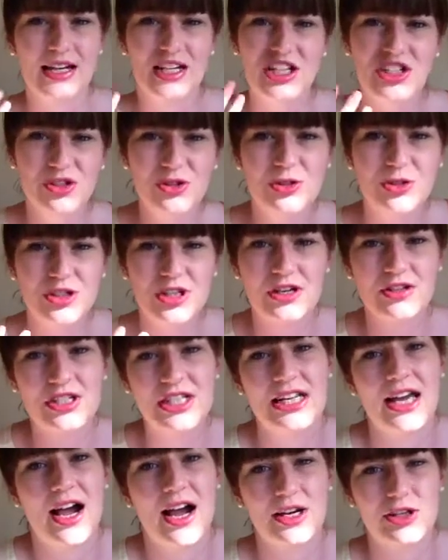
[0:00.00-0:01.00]
and it's also
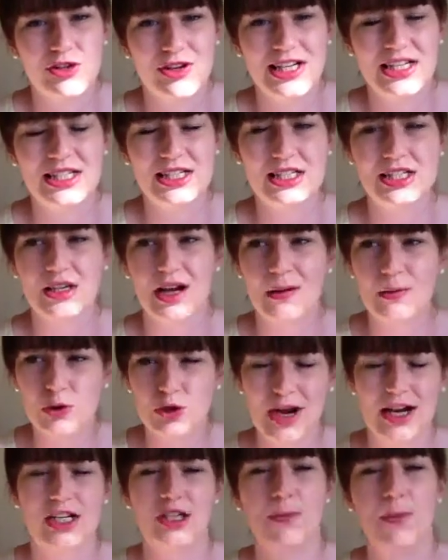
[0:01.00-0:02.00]
dehydrated, so I'm
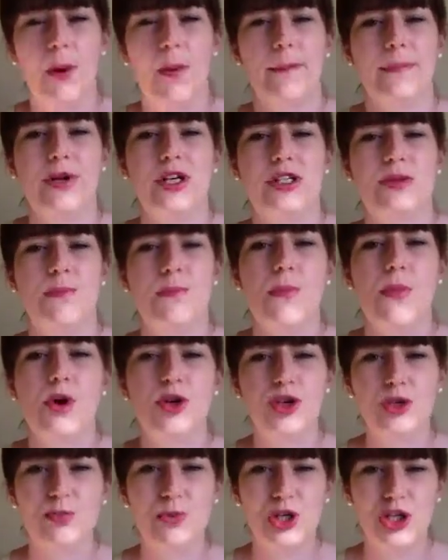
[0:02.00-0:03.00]
trying to pump as
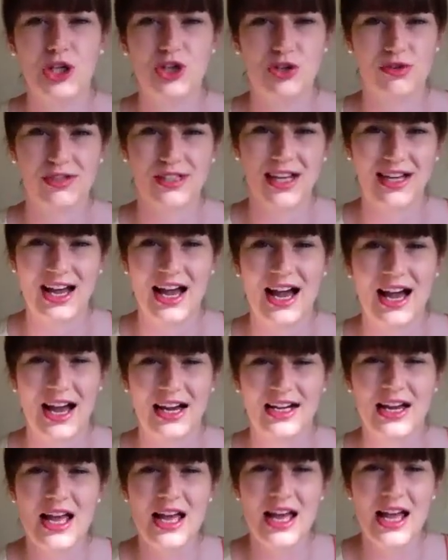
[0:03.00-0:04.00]
much moisture as I
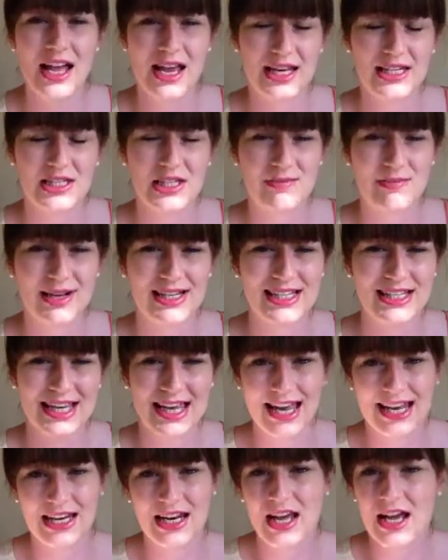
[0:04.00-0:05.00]
can into my
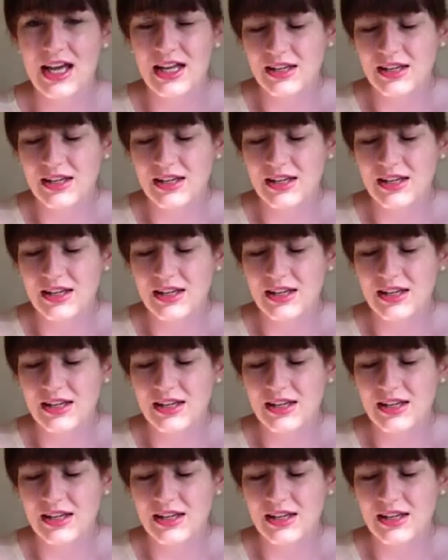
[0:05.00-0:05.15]
skin.